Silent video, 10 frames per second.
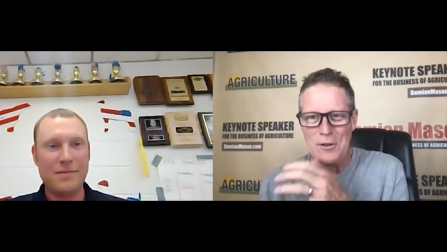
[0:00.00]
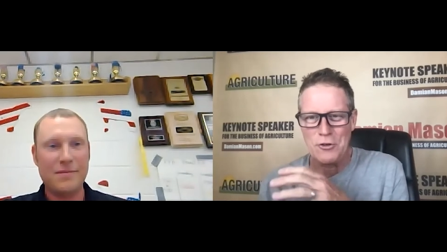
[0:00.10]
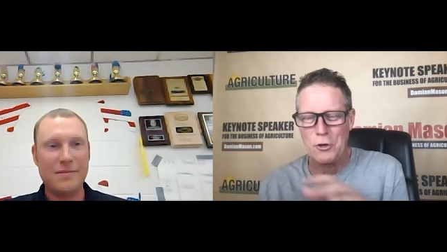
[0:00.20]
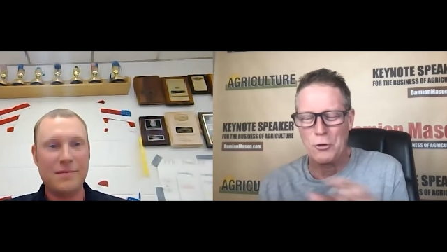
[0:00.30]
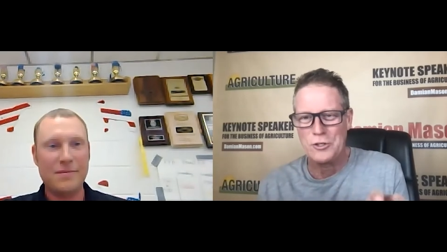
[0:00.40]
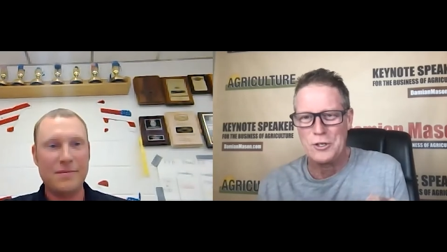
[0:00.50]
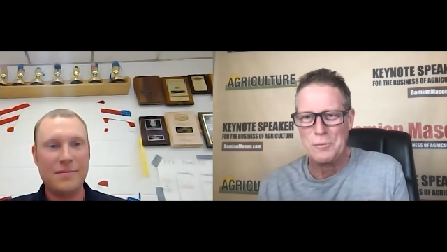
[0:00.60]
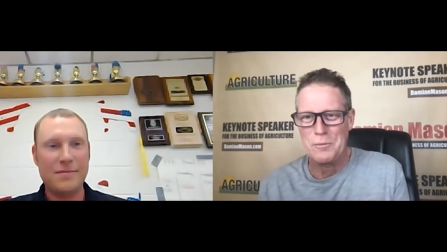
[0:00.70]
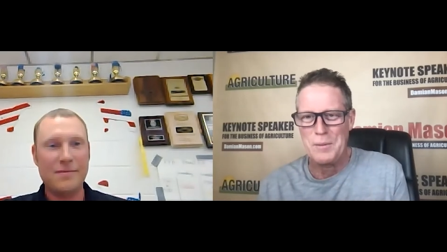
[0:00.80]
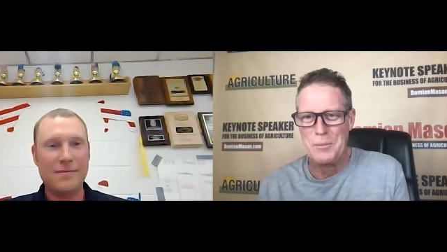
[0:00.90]
Speaker 1: The show
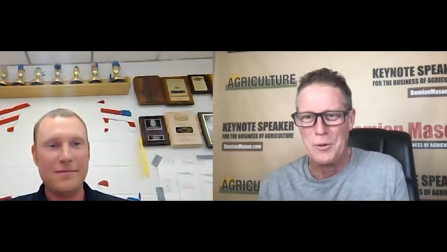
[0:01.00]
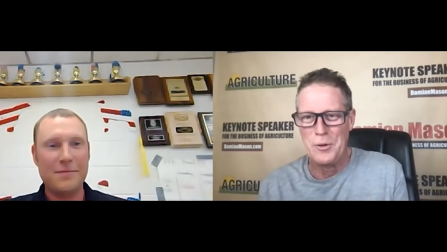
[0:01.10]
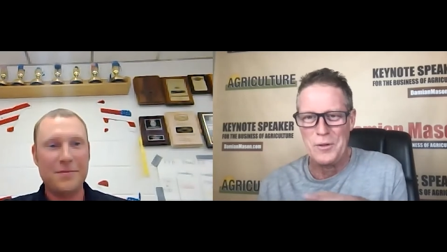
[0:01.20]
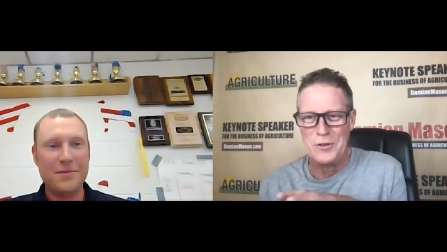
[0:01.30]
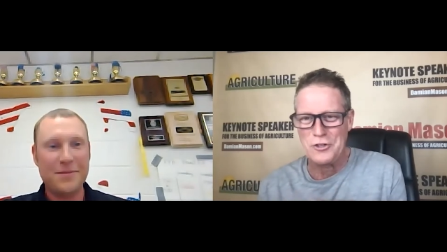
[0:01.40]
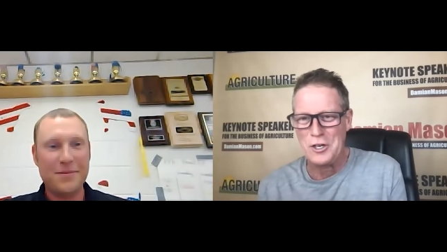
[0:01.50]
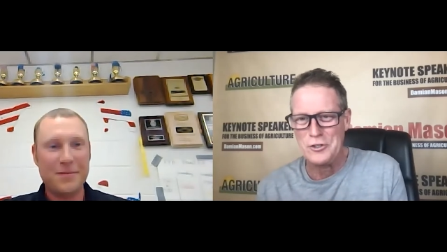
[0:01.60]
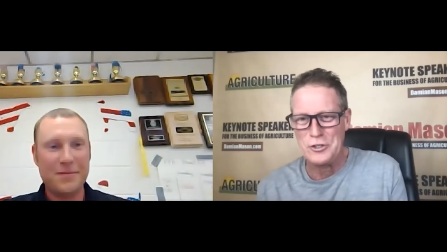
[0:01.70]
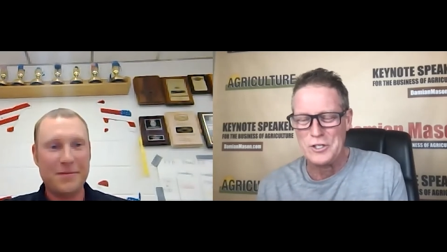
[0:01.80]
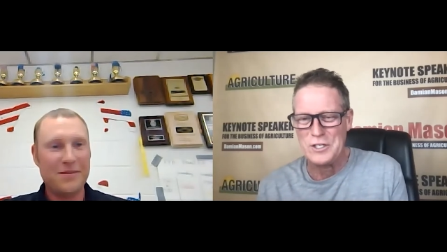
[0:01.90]
steer people, the
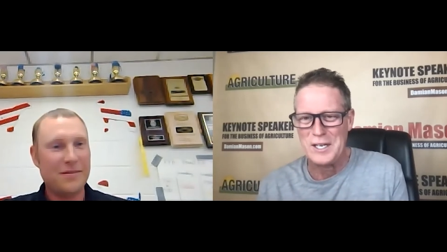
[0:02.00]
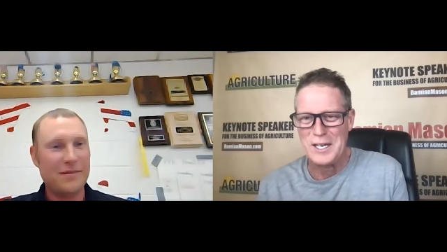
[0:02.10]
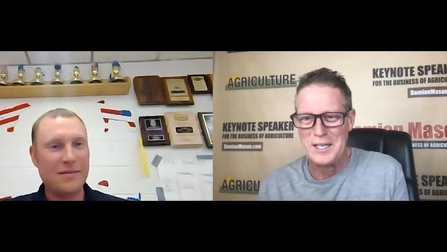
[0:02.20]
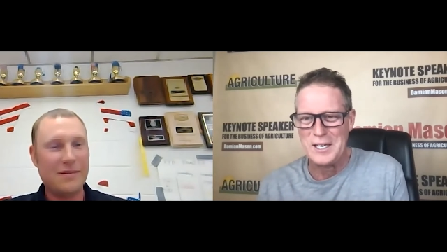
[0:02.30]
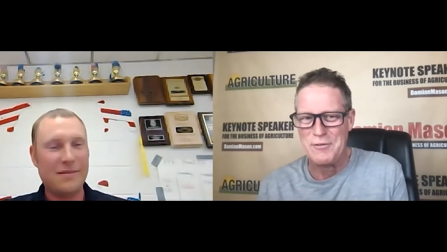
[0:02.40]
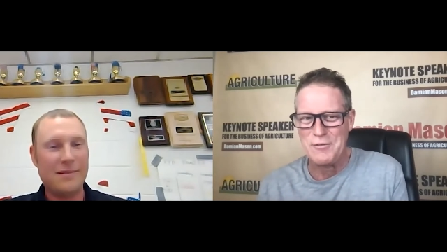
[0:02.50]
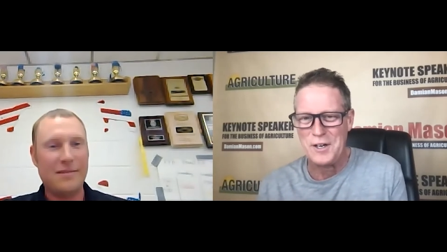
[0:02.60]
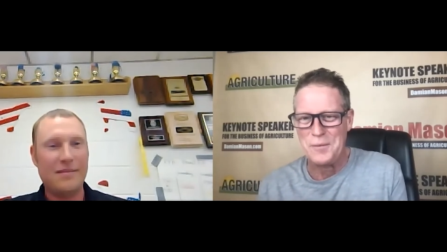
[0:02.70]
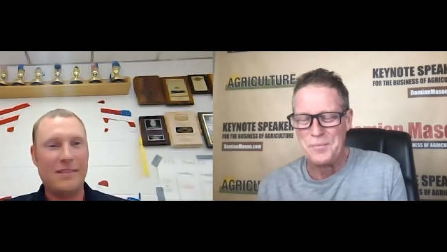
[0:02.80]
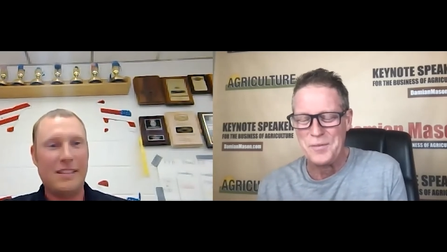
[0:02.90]
judges, it's like they've
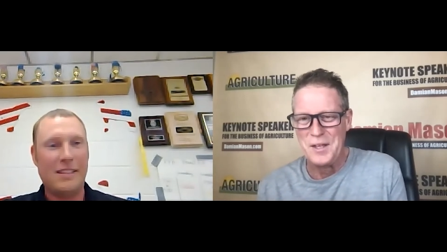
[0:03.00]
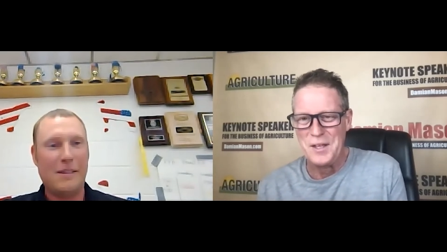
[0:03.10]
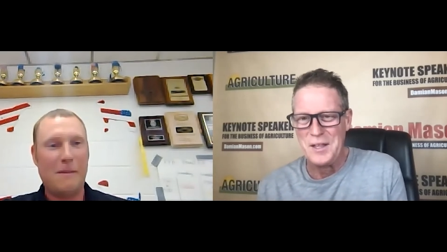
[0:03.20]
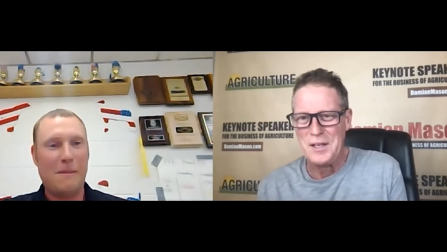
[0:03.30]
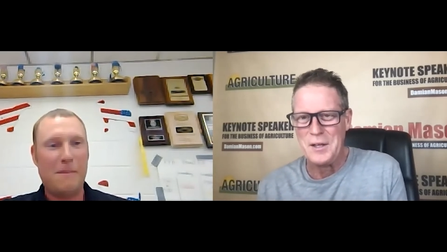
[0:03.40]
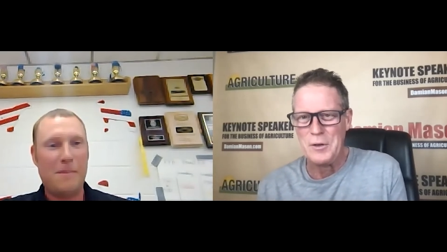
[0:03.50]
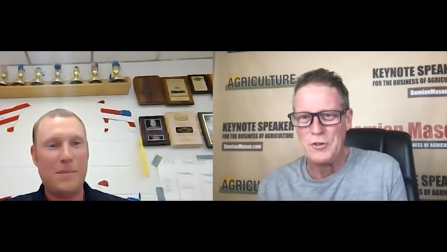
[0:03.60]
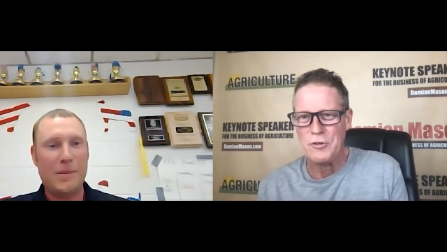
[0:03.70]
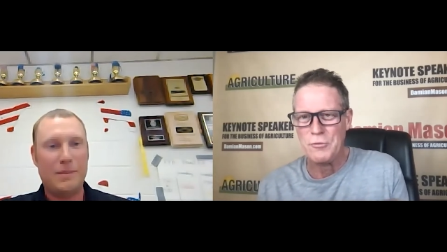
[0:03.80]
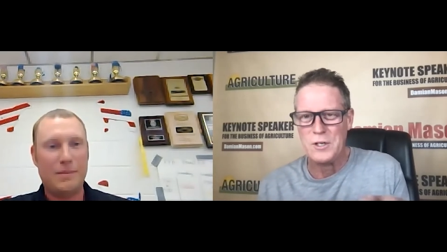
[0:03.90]
uh, they,
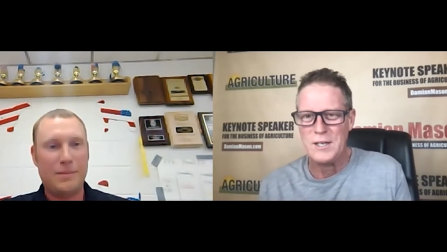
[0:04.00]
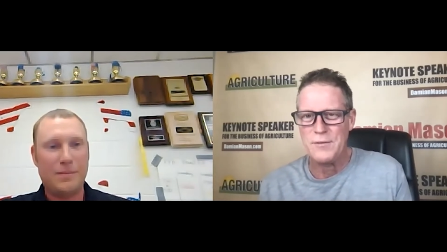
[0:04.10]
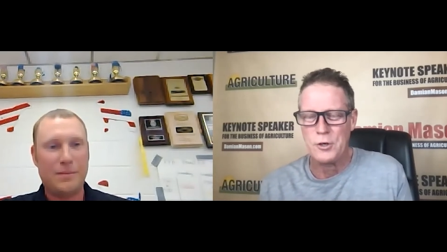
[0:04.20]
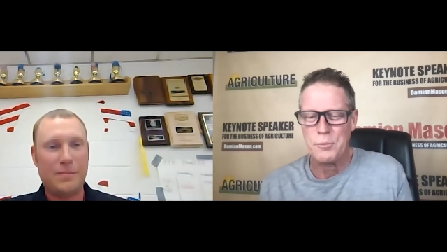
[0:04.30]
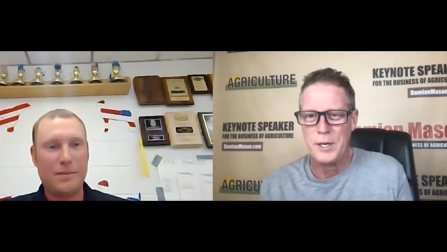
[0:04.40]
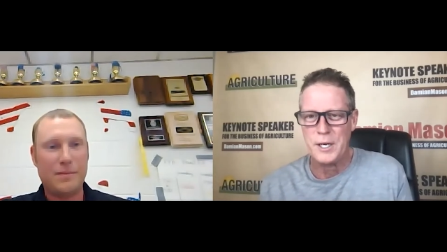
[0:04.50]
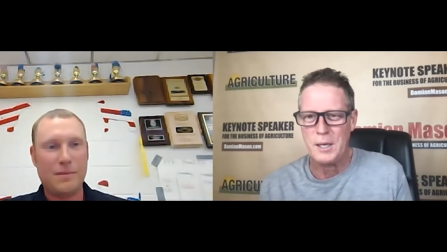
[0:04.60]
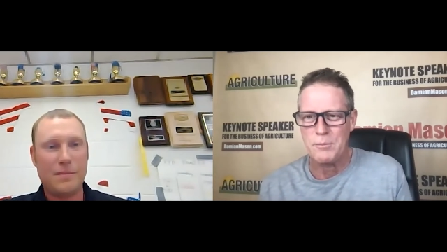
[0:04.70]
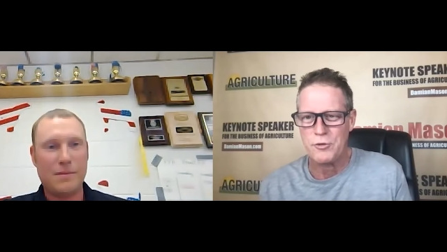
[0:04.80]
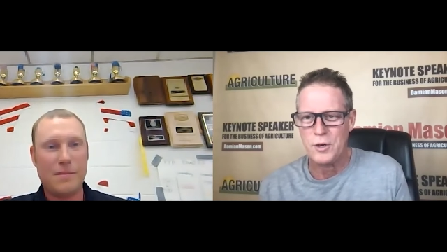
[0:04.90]
they generally live in a
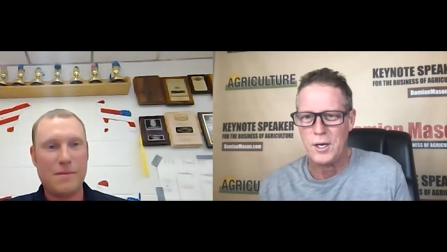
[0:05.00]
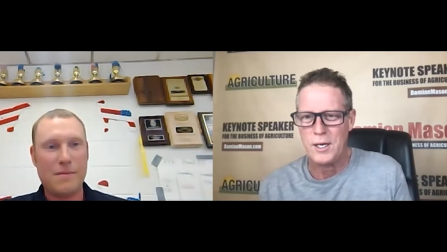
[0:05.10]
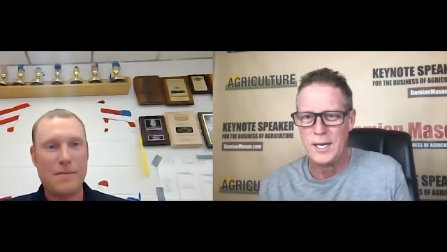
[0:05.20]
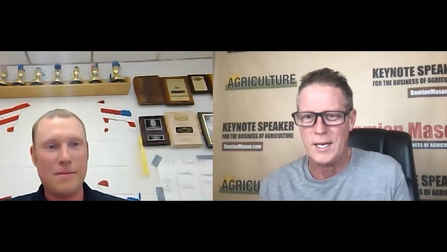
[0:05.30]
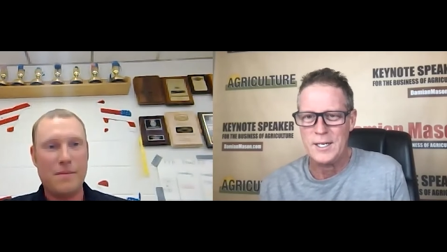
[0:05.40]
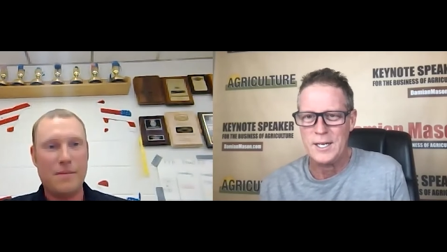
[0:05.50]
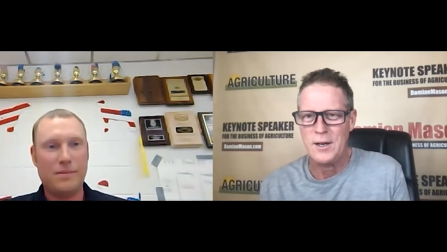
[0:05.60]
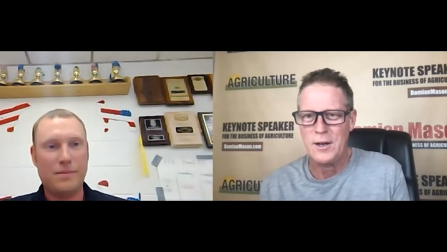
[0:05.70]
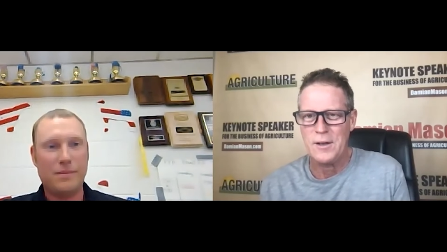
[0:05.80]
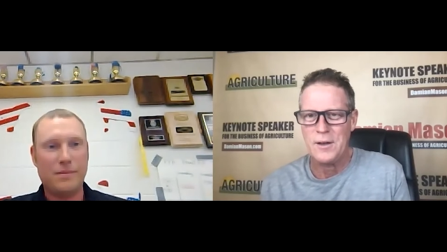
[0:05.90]
pickup truck and
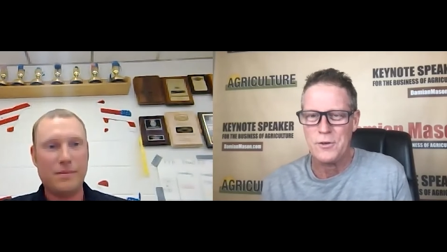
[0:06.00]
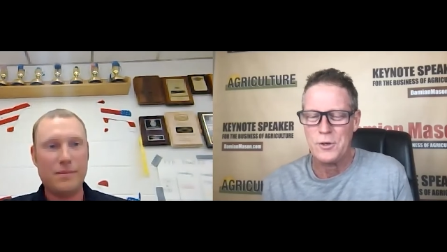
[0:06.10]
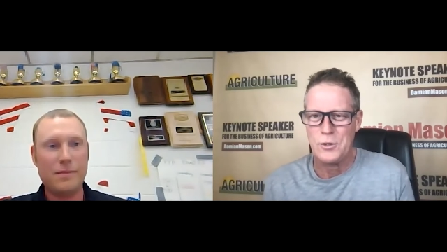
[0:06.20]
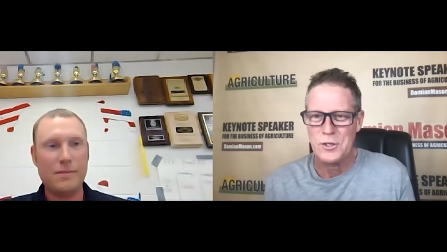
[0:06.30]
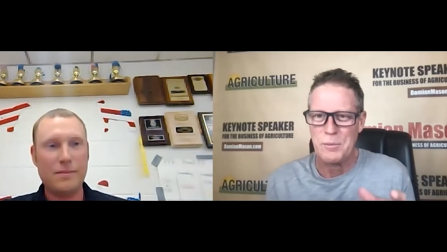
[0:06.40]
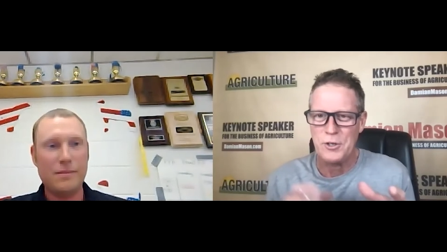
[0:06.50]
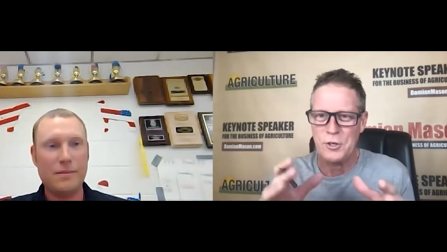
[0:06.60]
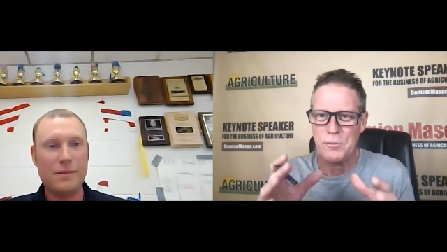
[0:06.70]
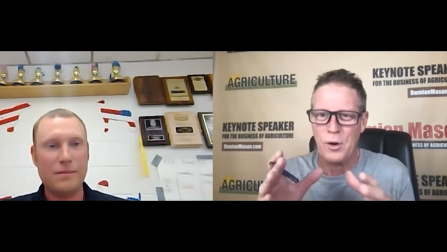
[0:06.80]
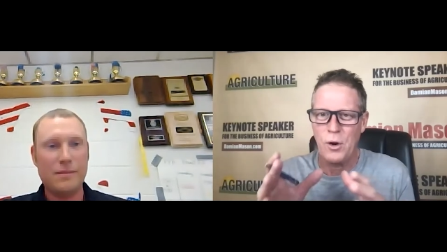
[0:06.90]
they ever notice a bunch of them